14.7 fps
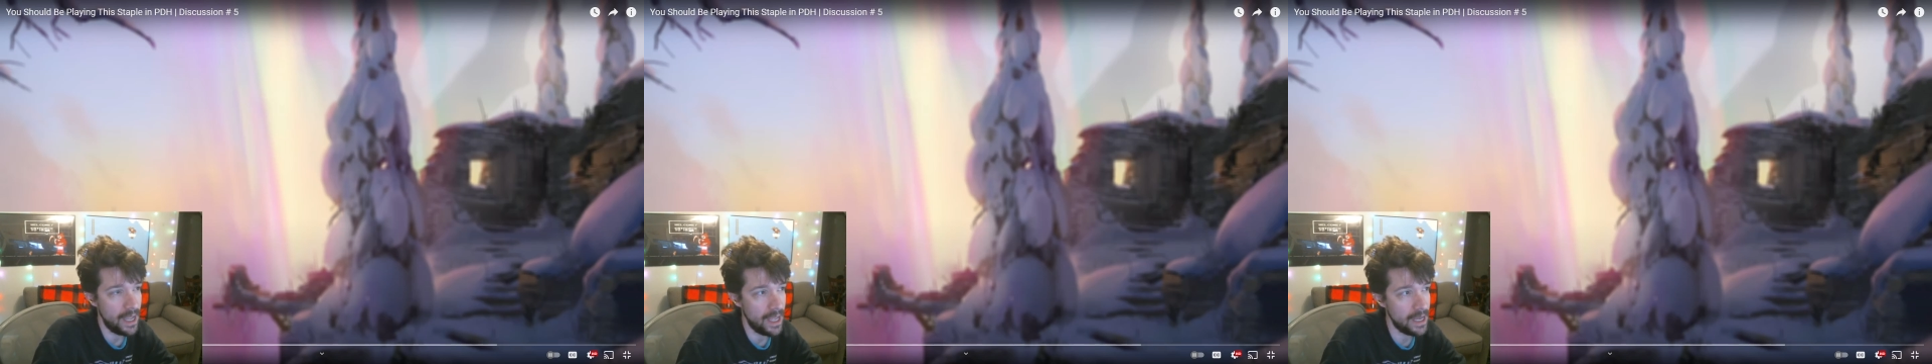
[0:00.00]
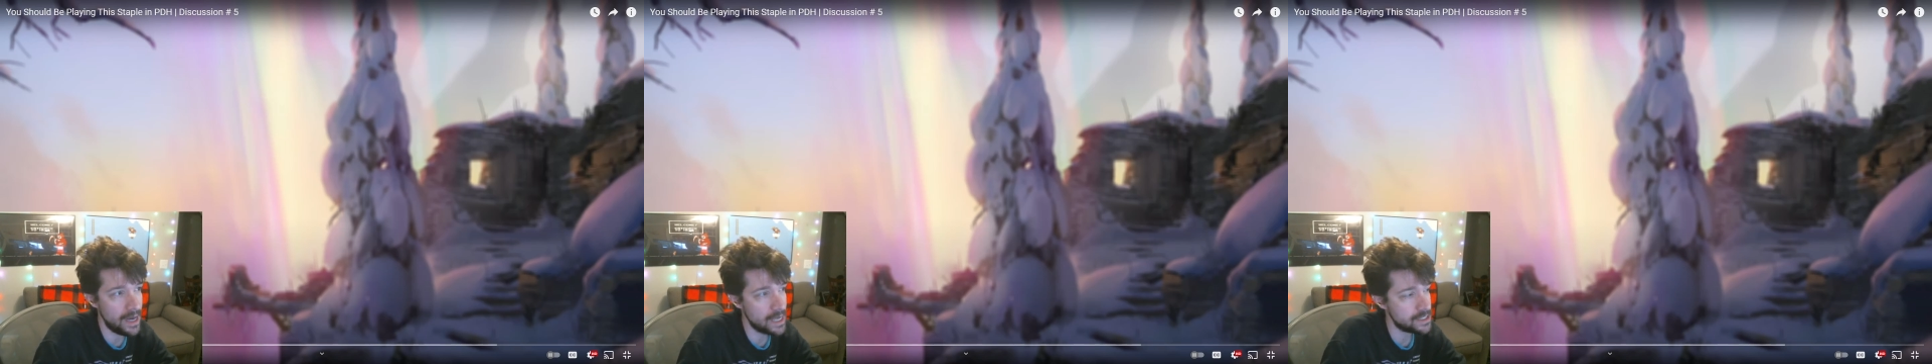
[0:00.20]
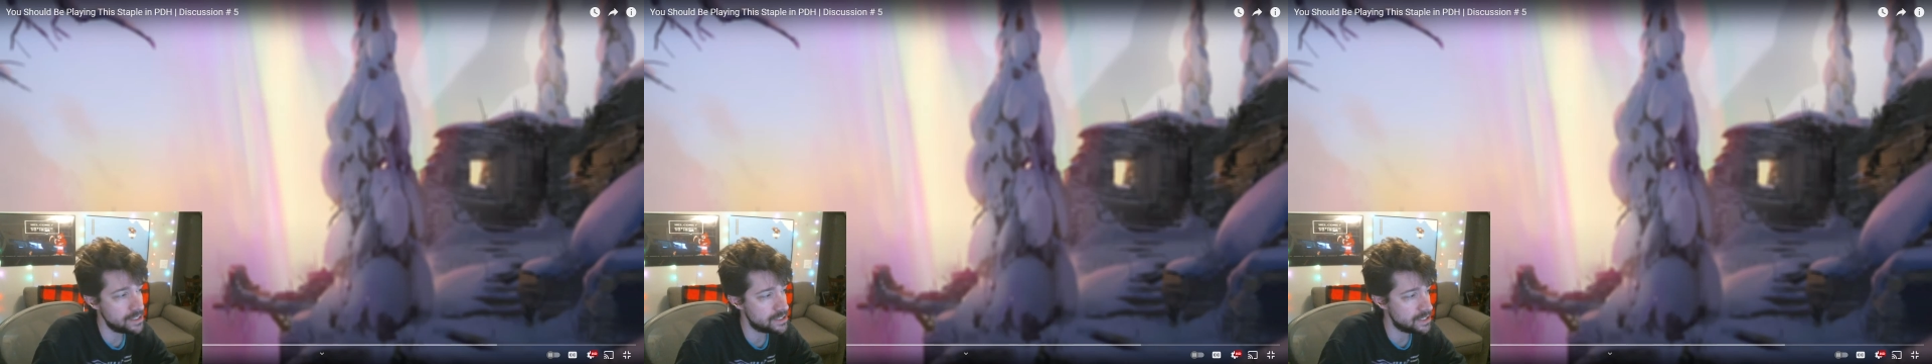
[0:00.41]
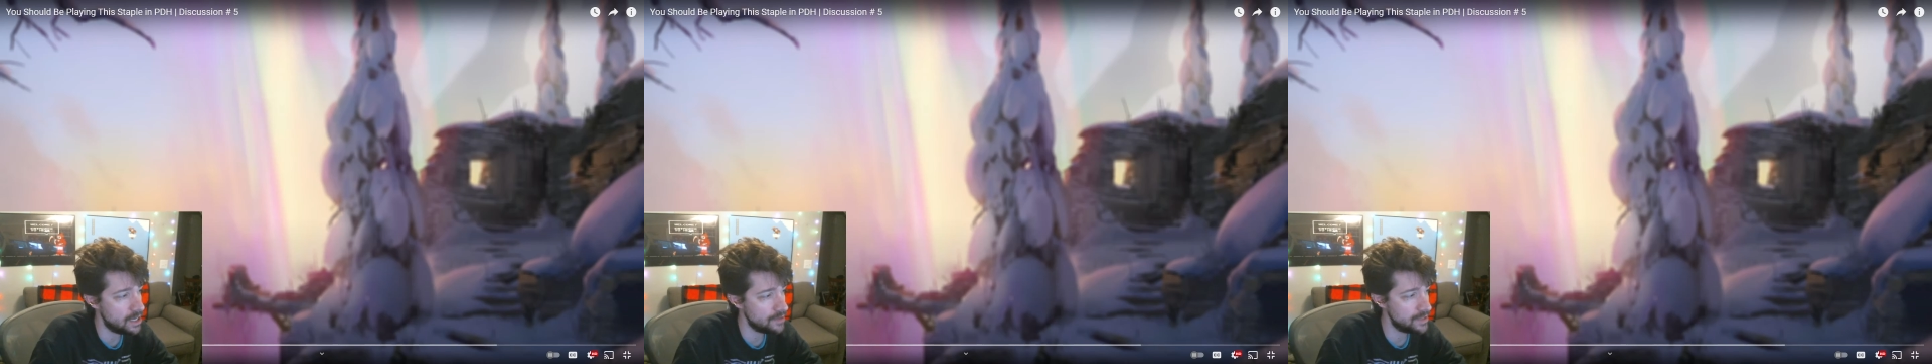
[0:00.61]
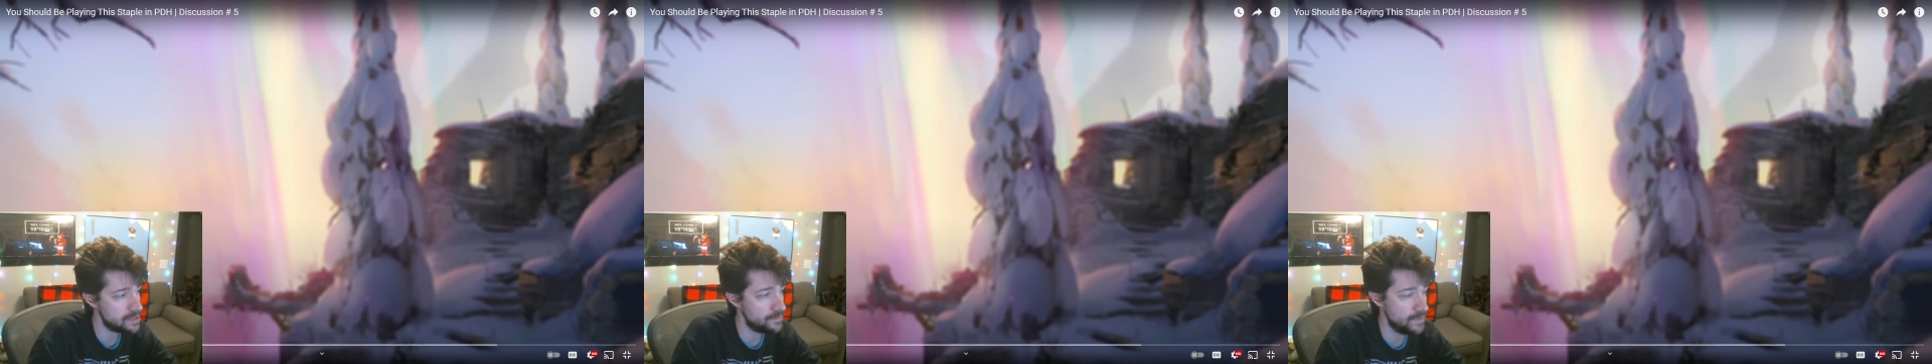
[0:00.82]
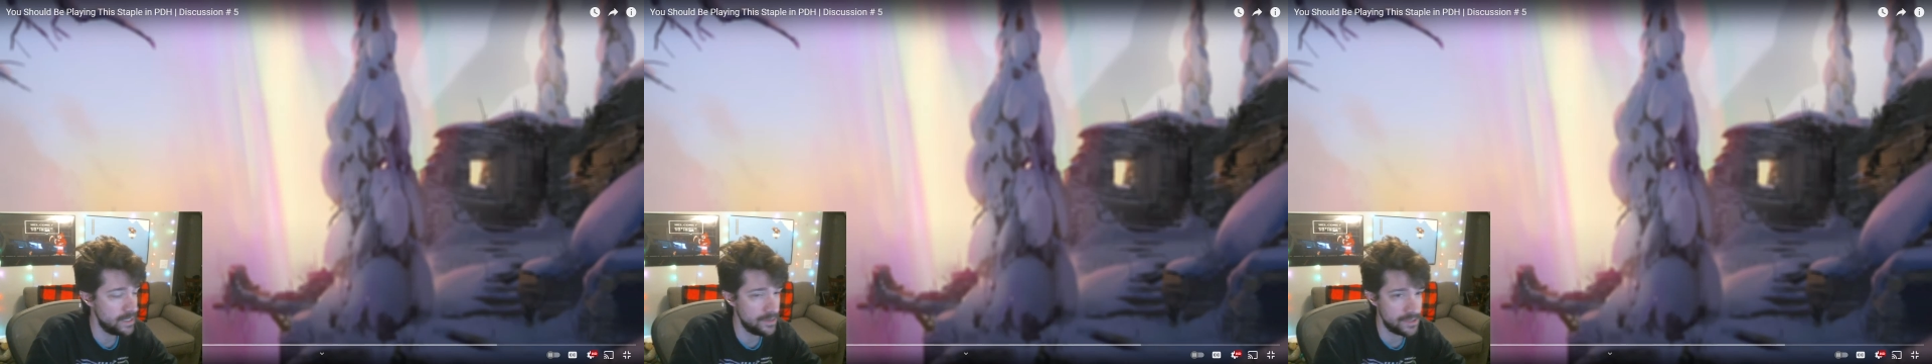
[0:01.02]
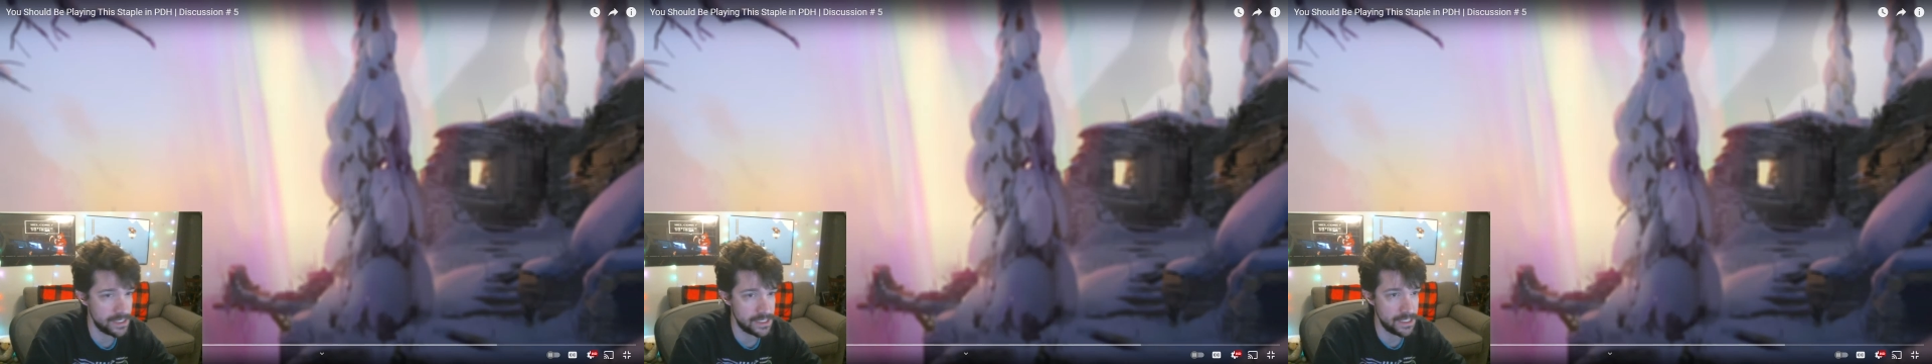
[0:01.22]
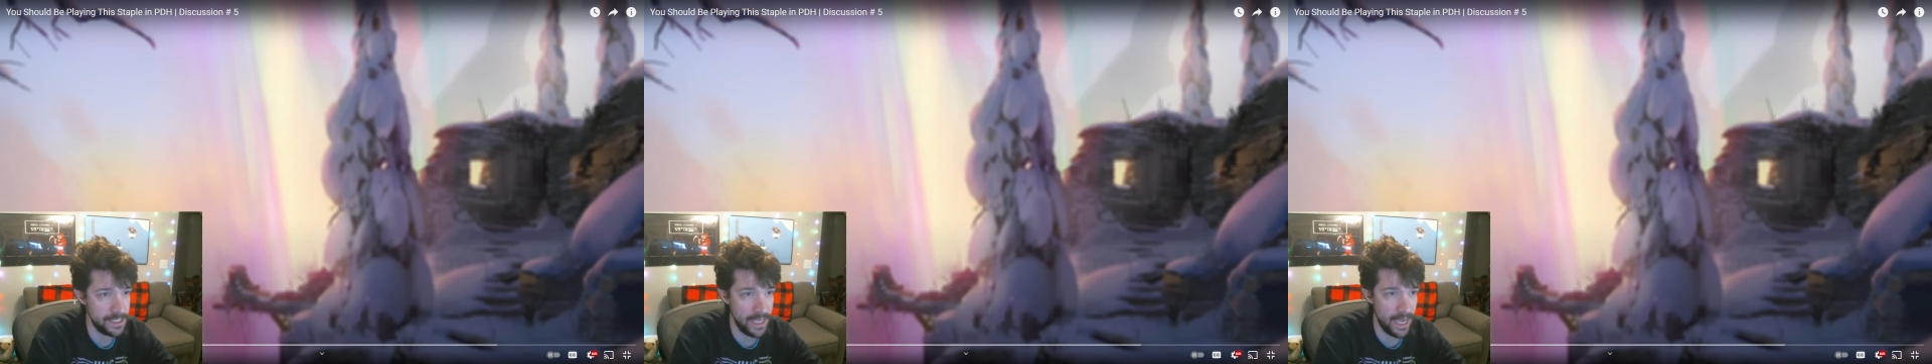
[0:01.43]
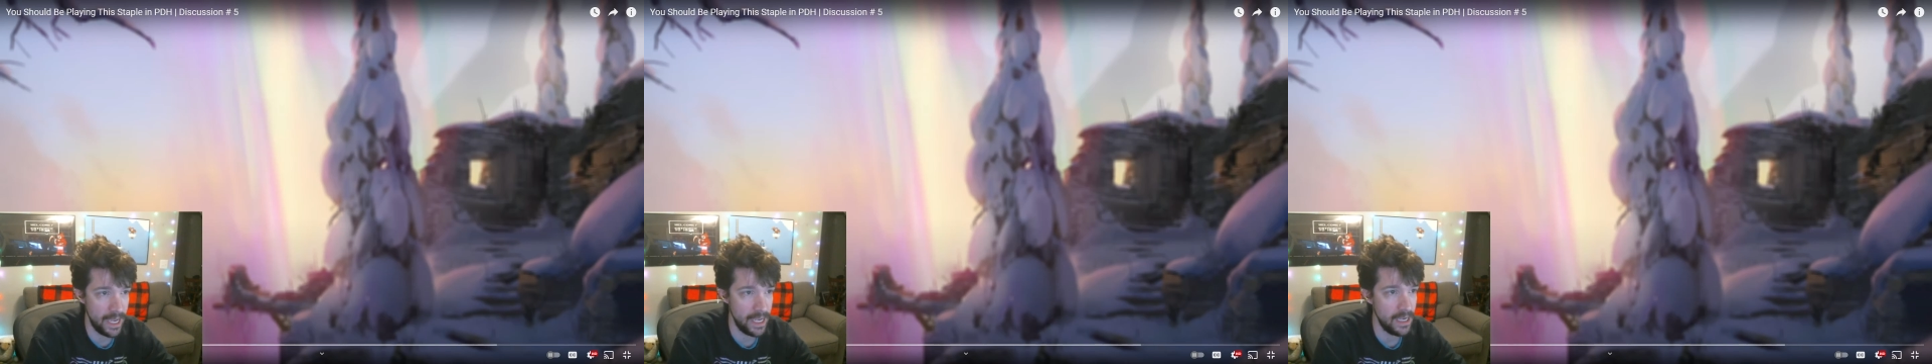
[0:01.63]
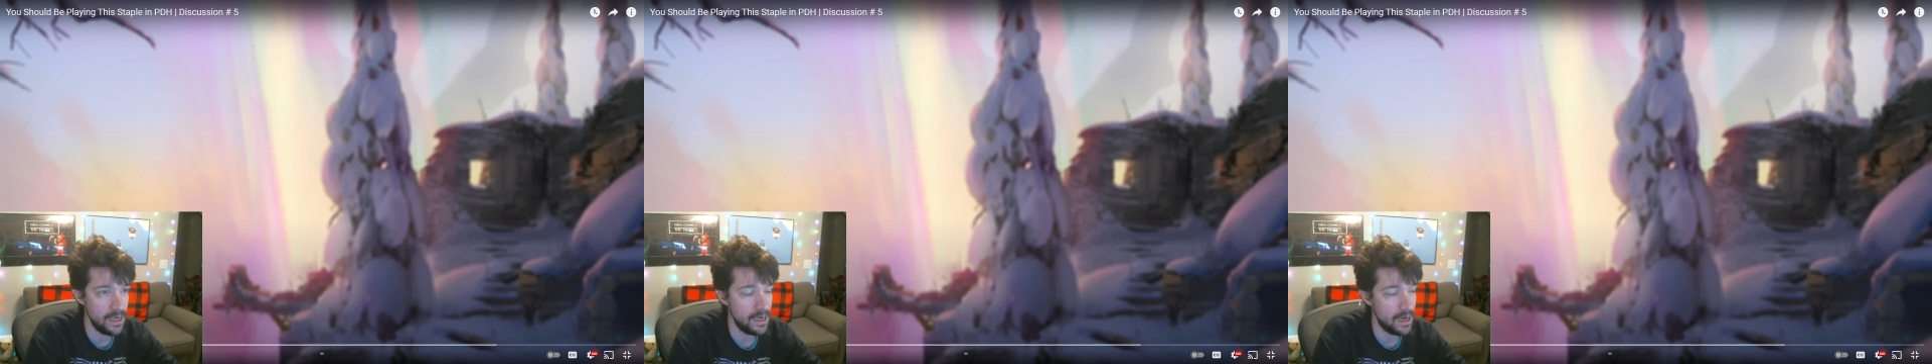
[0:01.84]
And I actually saw this video just
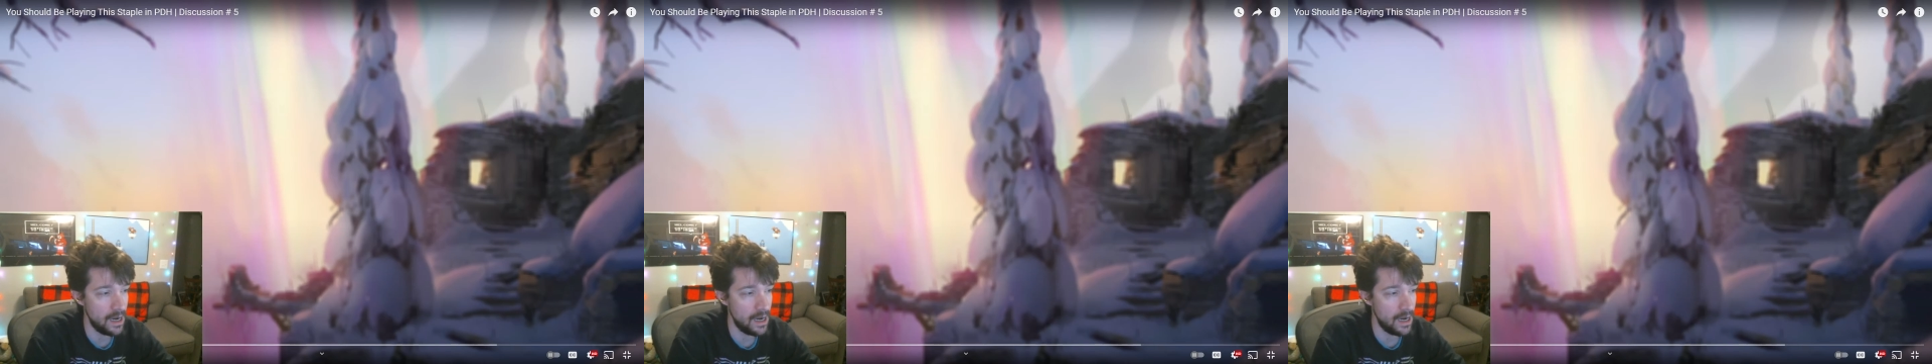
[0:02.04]
today.